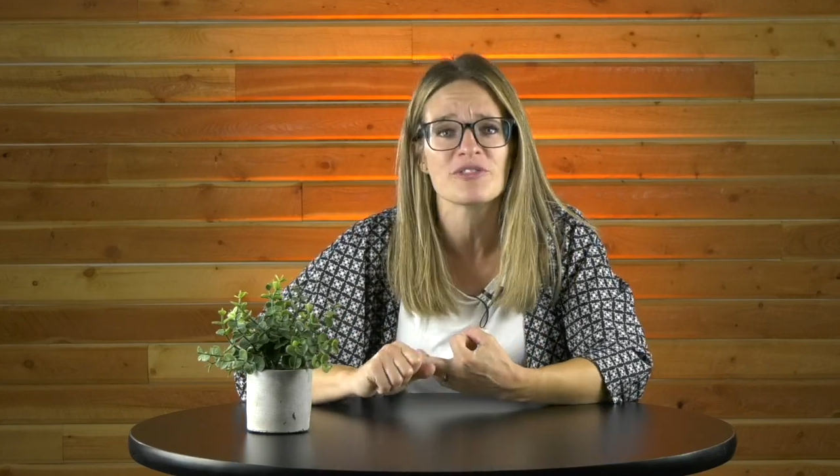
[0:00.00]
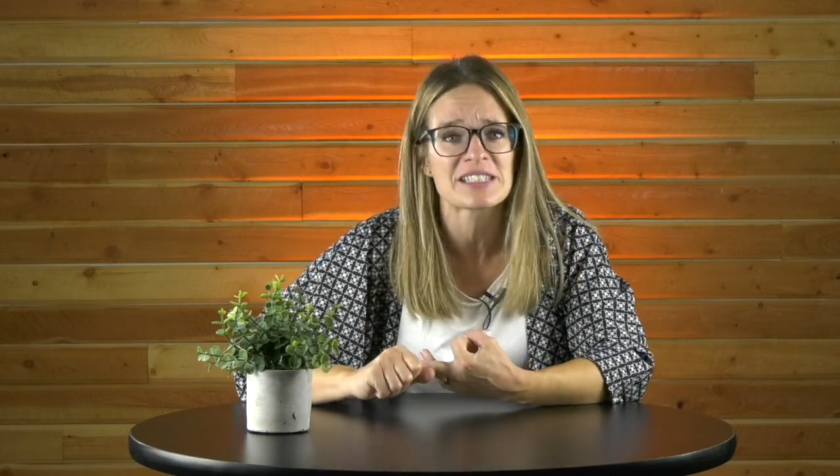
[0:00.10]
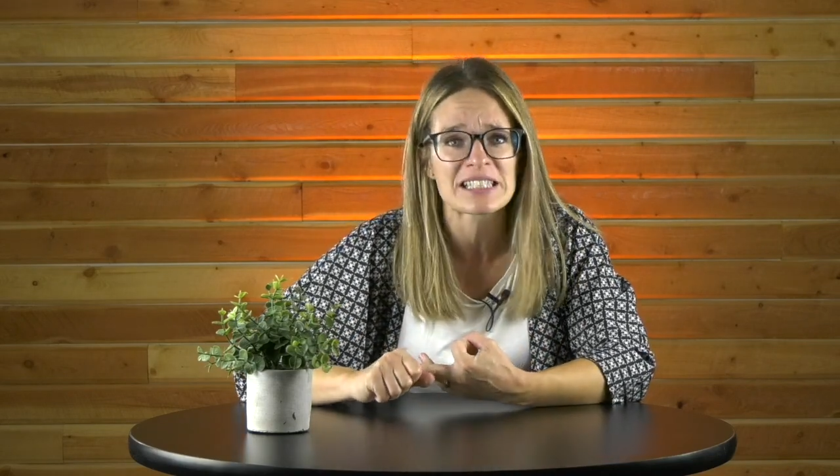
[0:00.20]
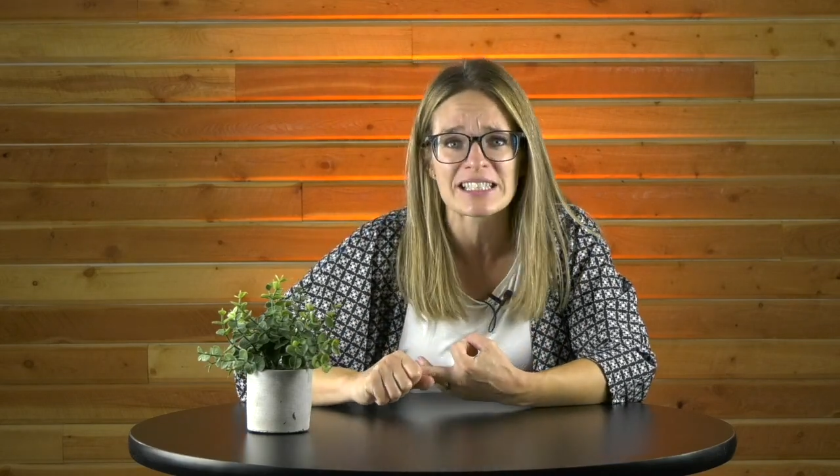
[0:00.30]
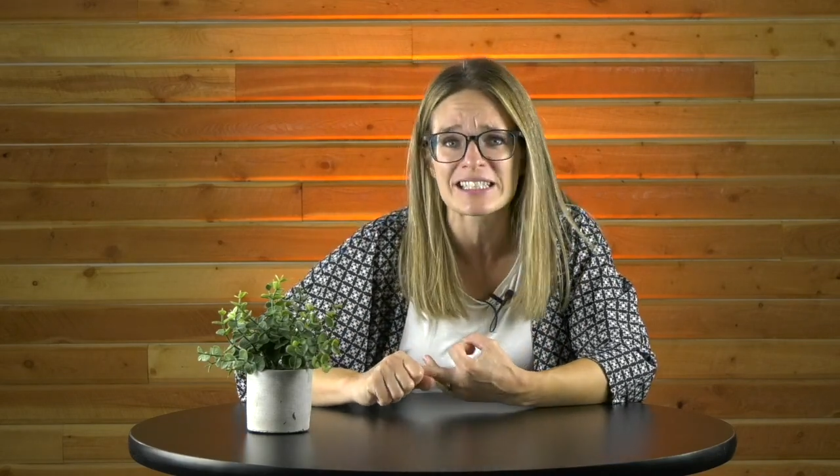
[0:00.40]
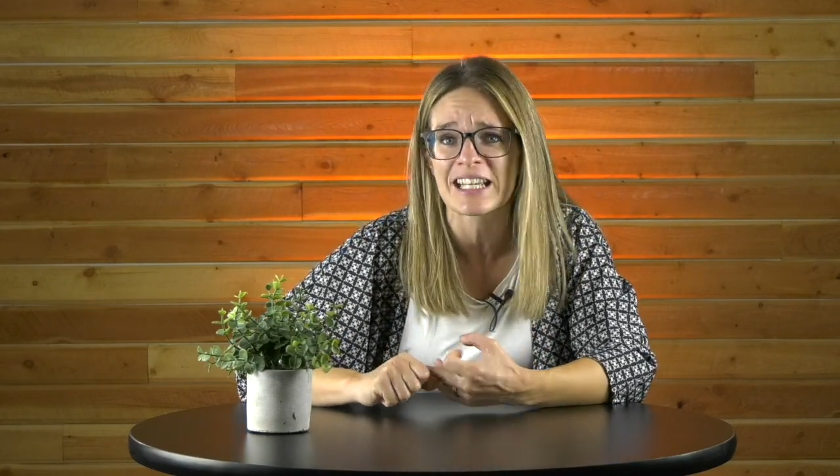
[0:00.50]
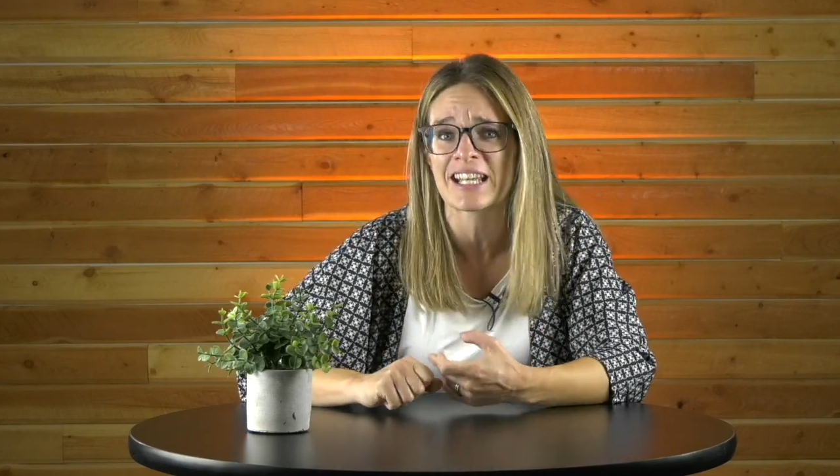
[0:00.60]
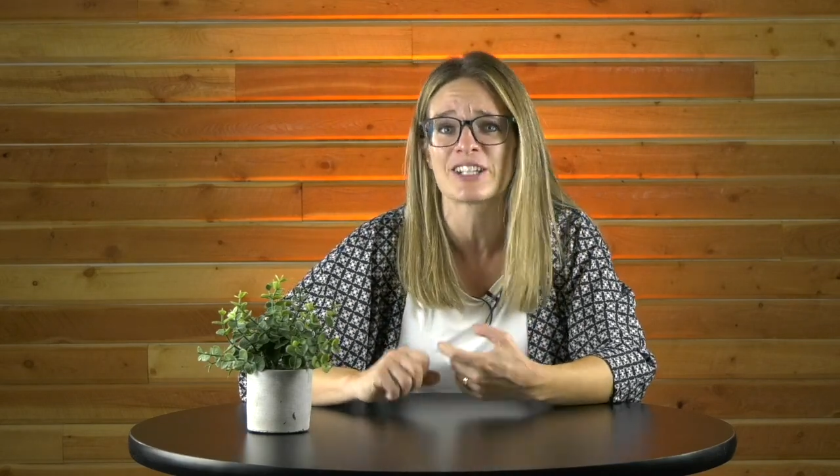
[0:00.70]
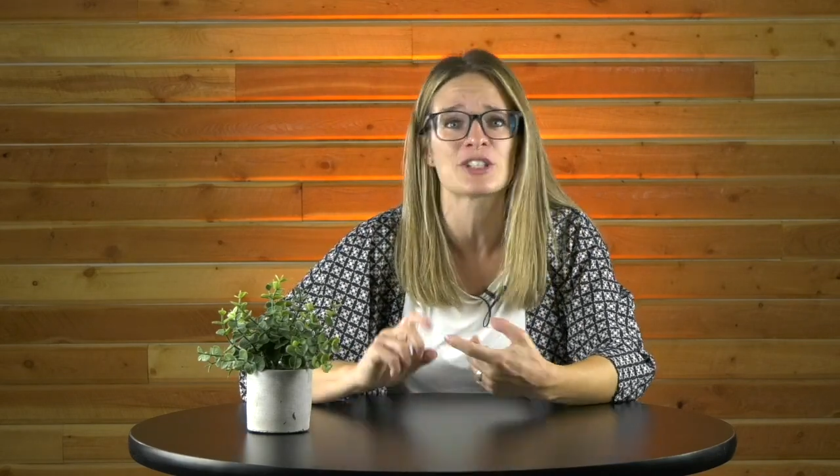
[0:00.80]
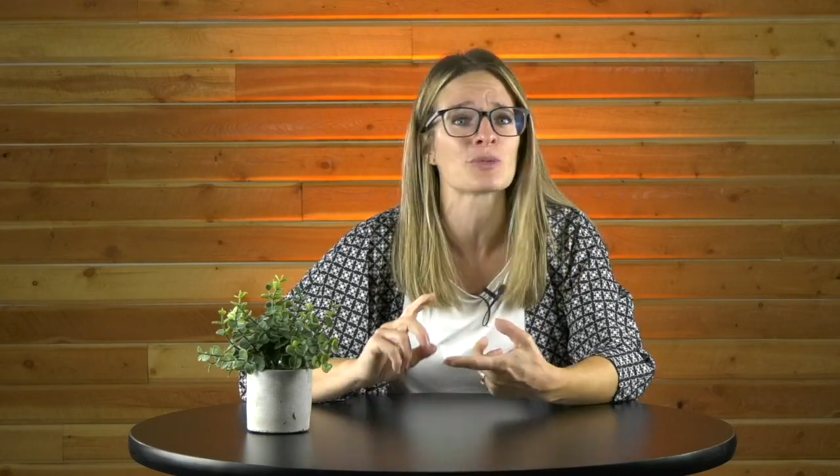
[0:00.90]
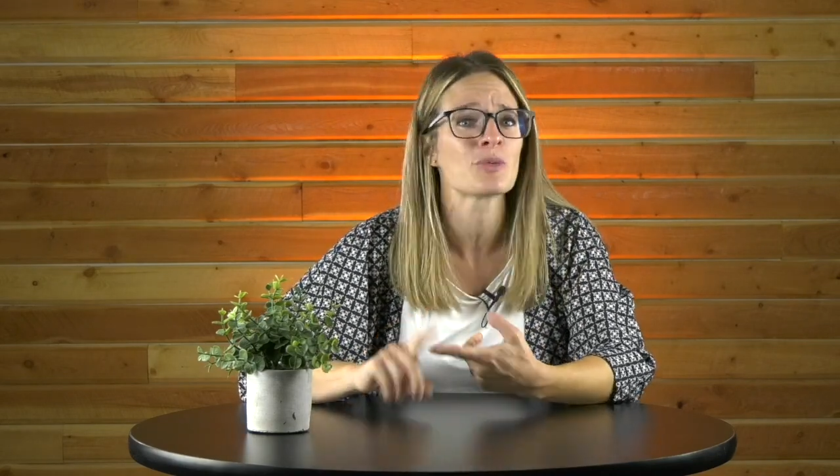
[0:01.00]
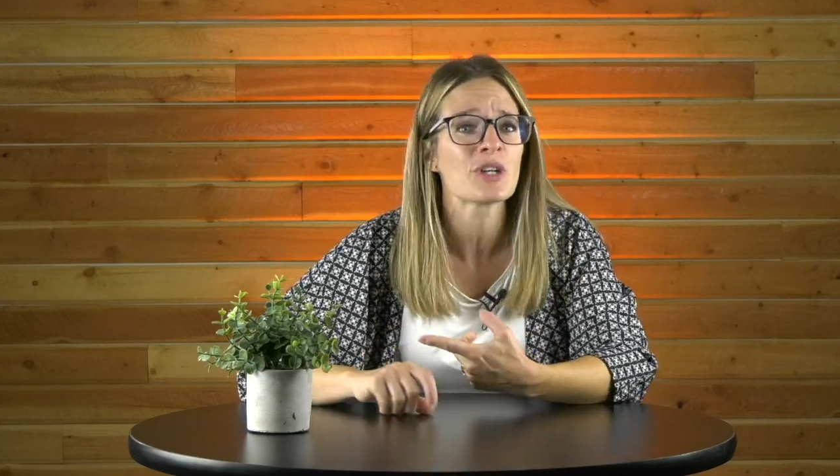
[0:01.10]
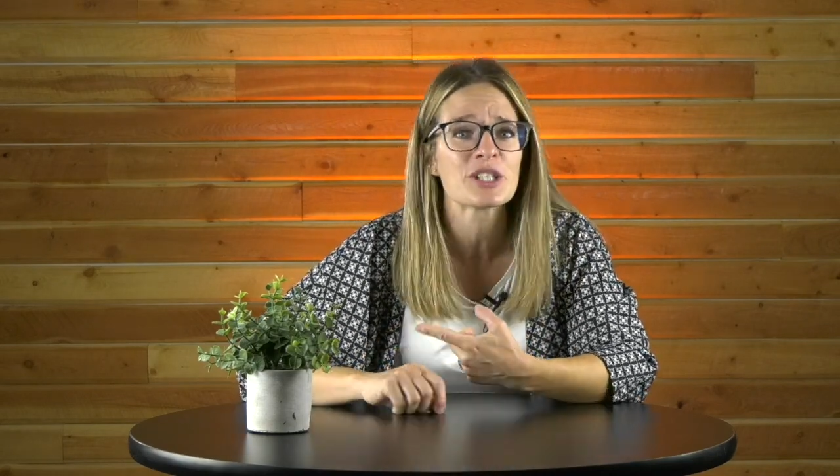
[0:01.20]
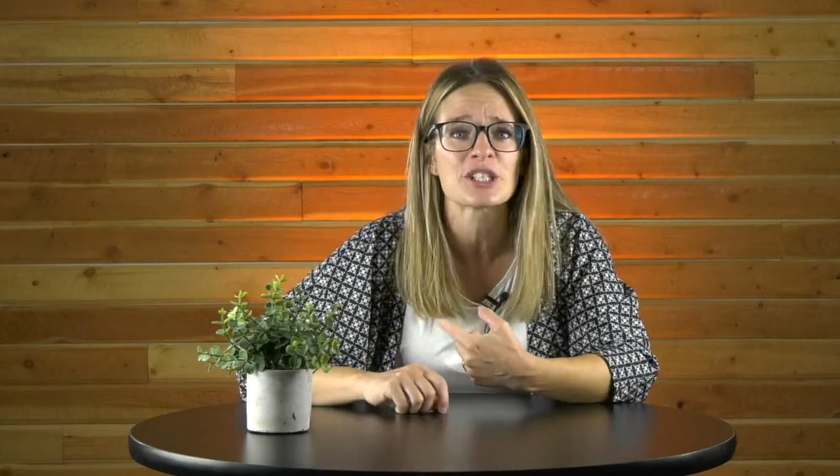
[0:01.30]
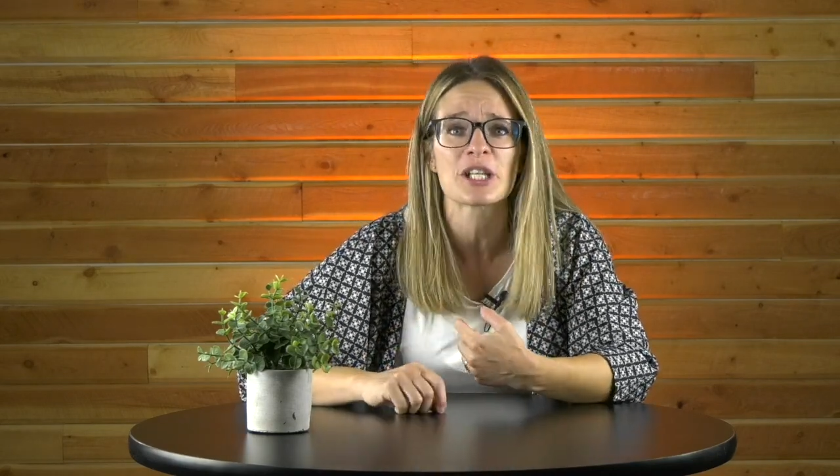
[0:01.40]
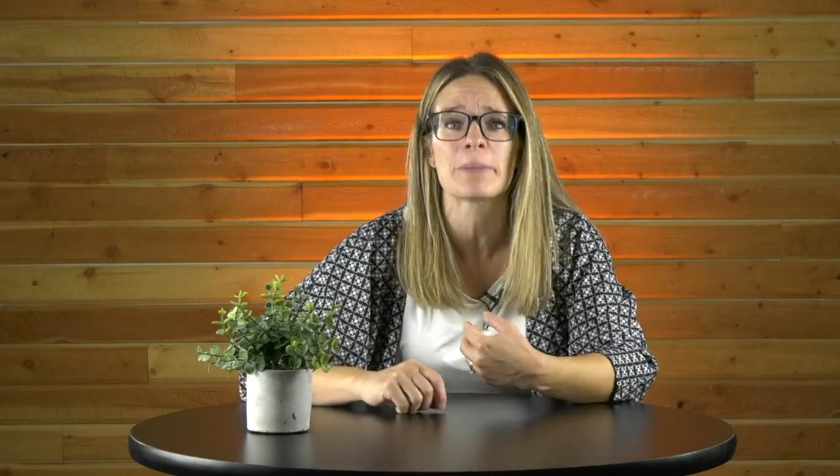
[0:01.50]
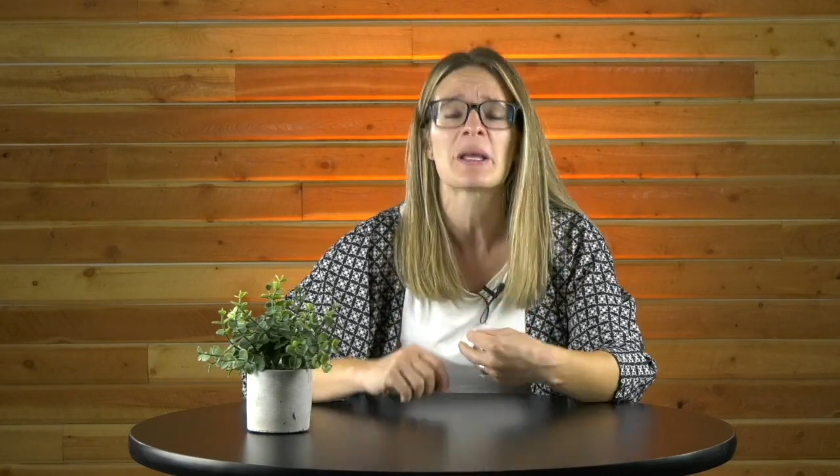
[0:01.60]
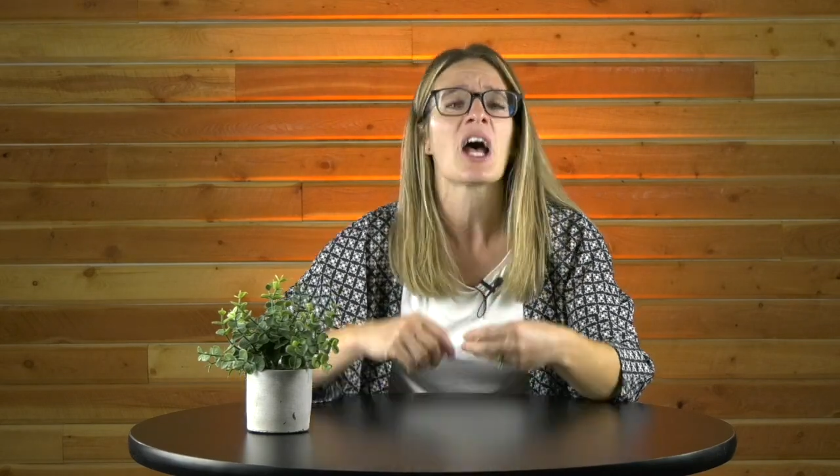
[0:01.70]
facilitators, worship,